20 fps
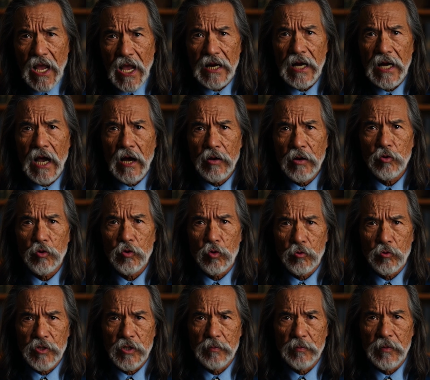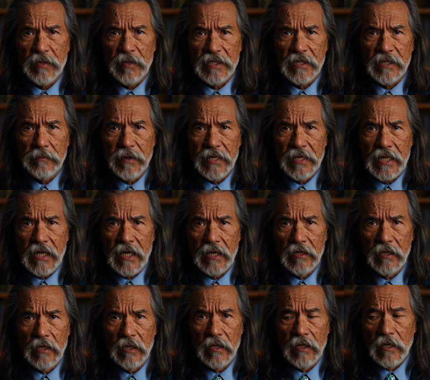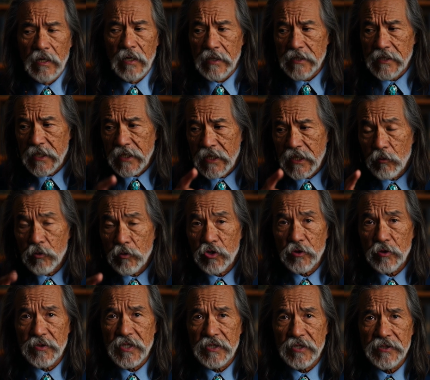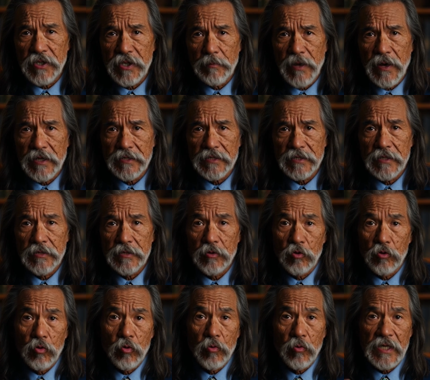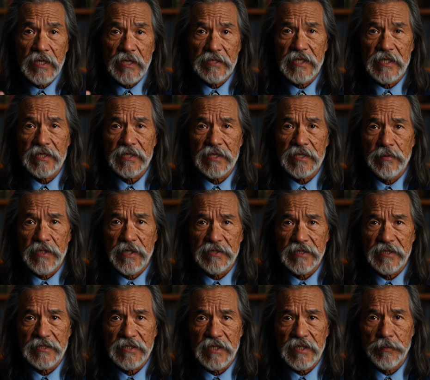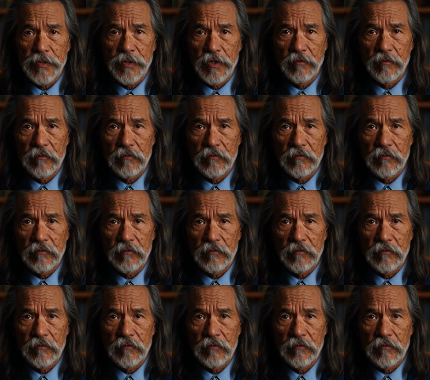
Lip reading: analog tools to manipulate the data. Today, with digital patches, are we seeing the same deception?